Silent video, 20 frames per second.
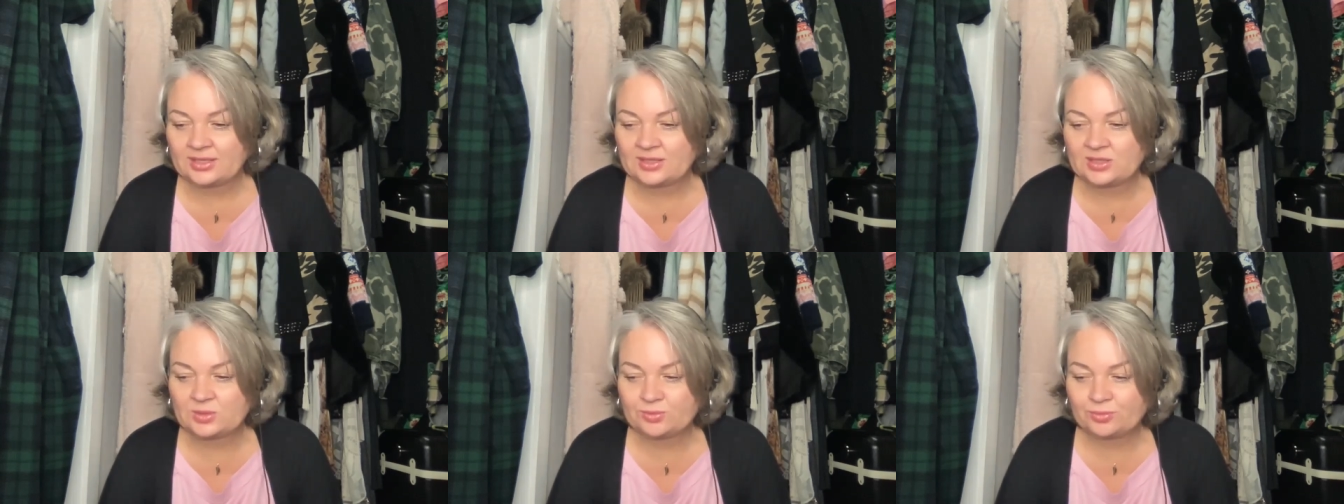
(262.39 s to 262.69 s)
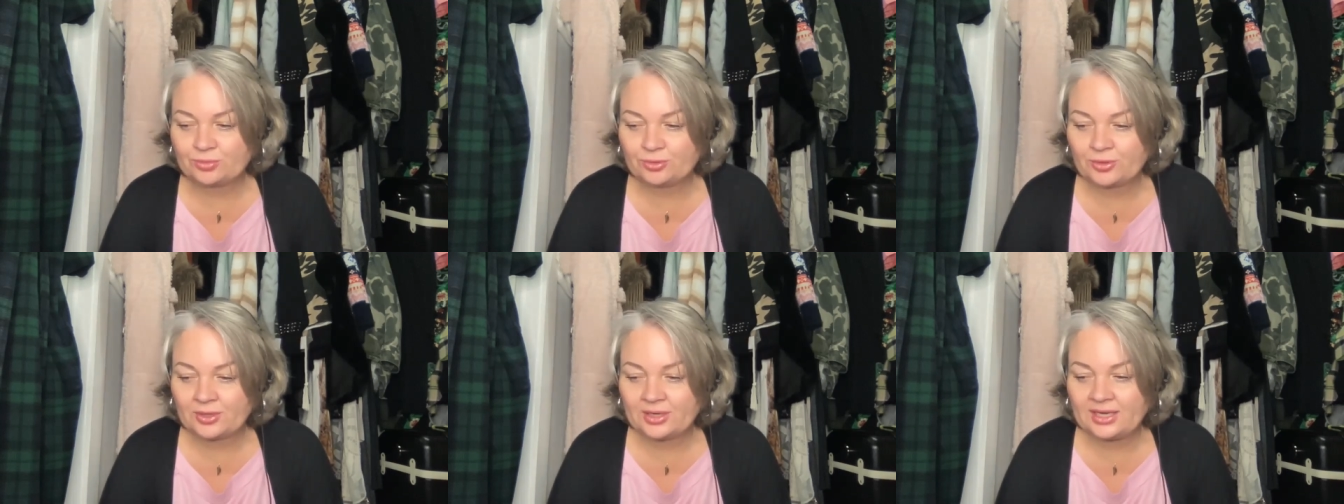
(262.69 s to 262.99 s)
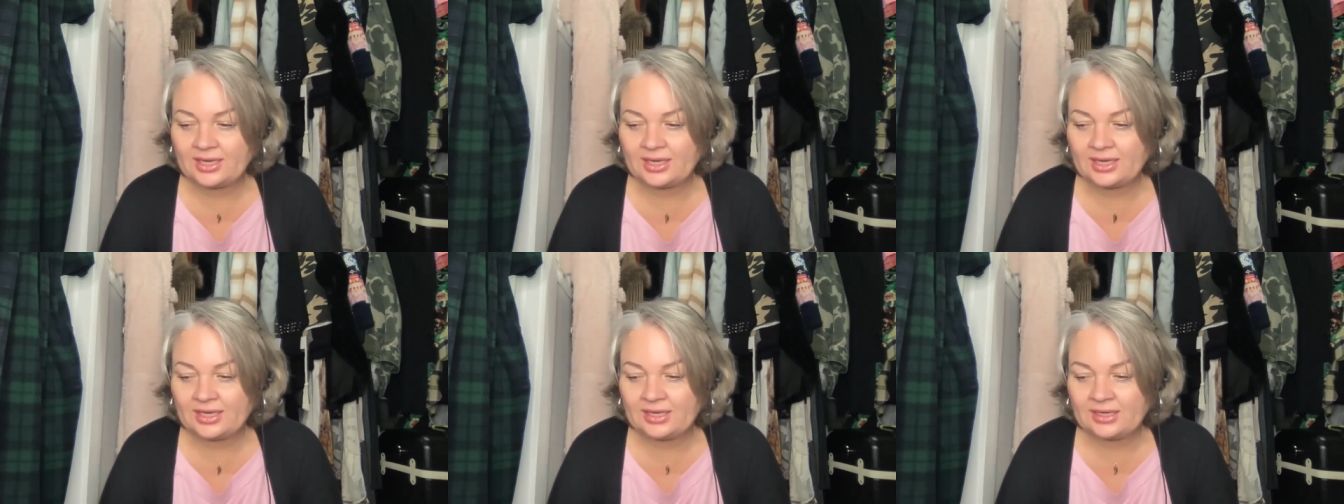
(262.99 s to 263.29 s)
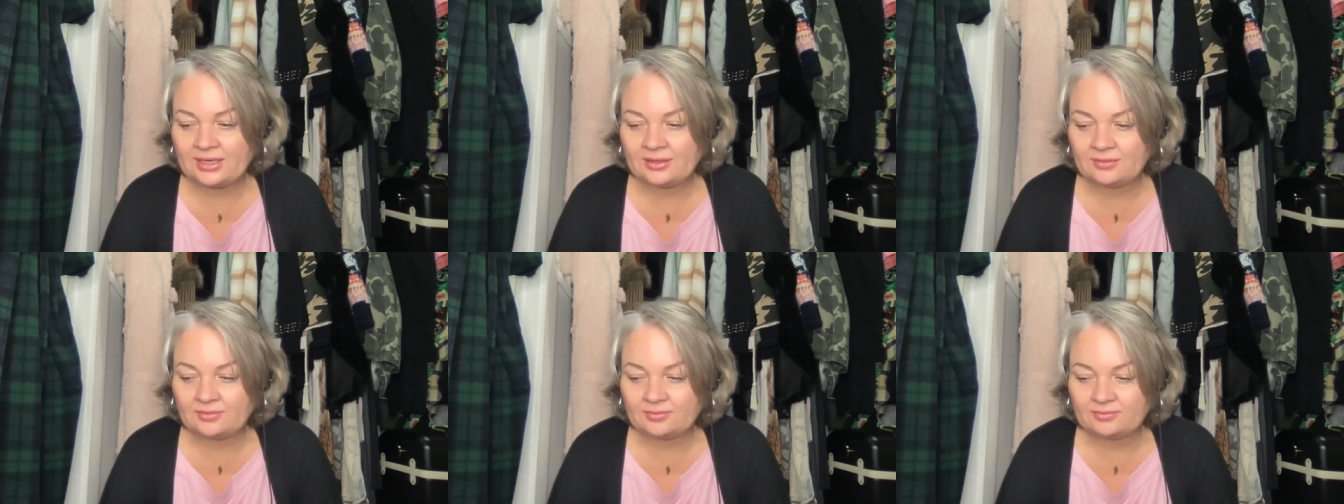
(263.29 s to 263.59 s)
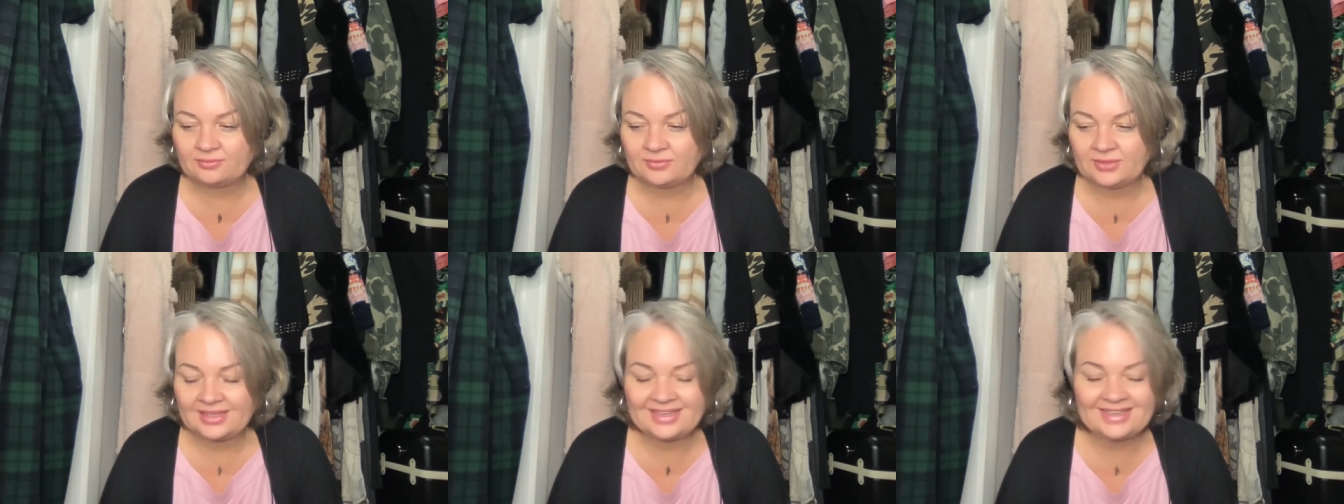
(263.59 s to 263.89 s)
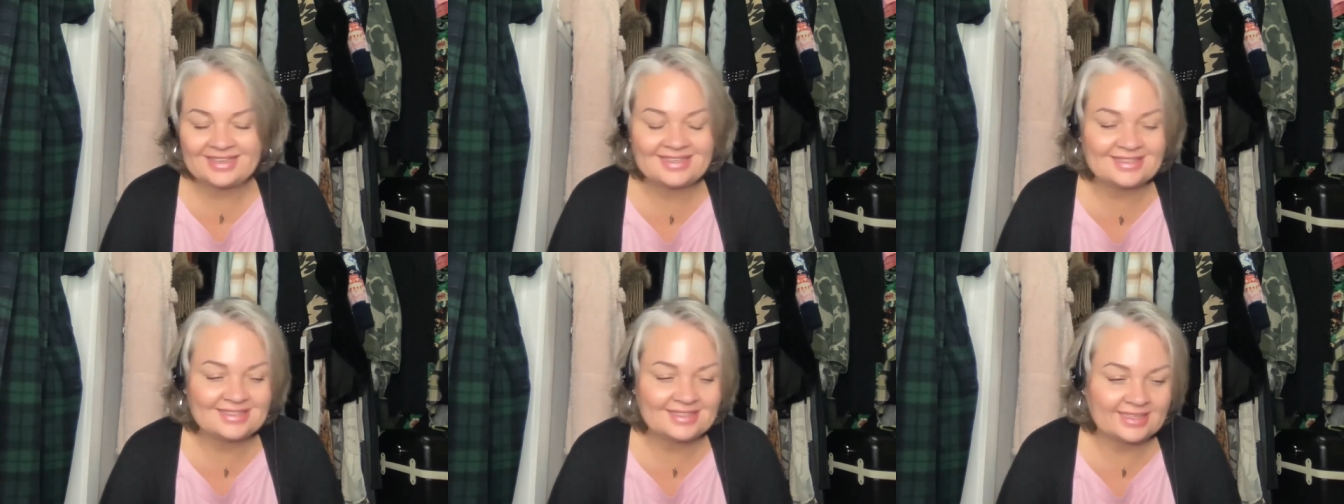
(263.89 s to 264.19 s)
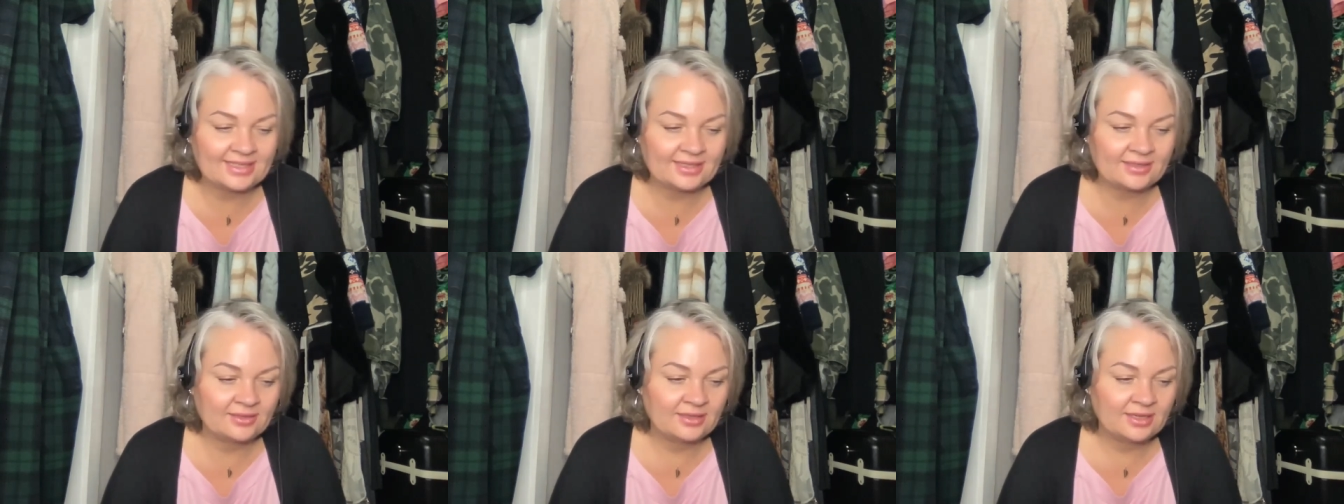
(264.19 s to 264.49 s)
It's pretty
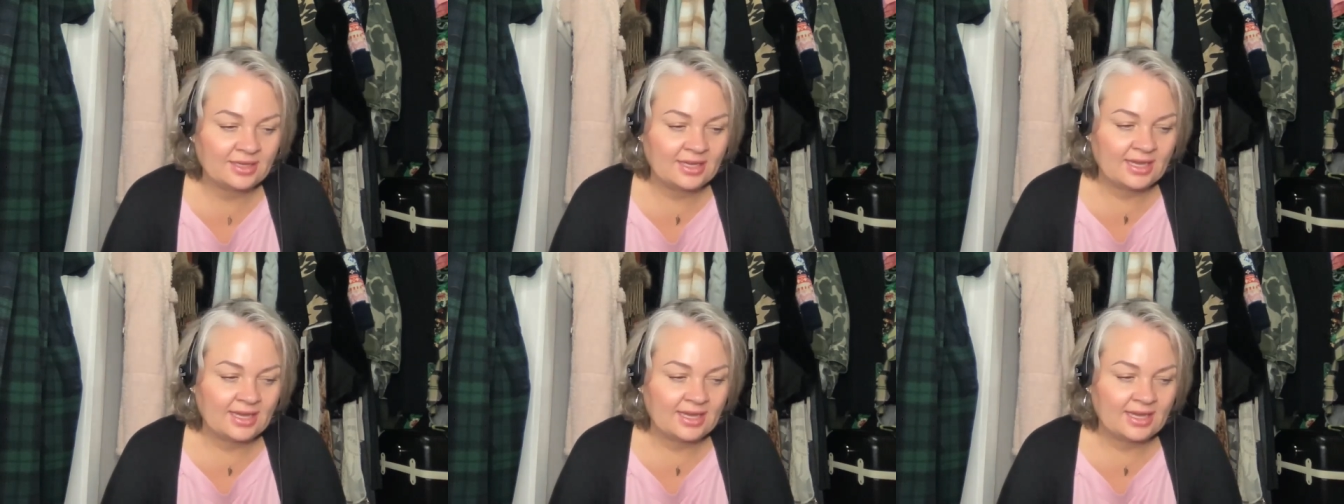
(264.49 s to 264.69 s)
easy,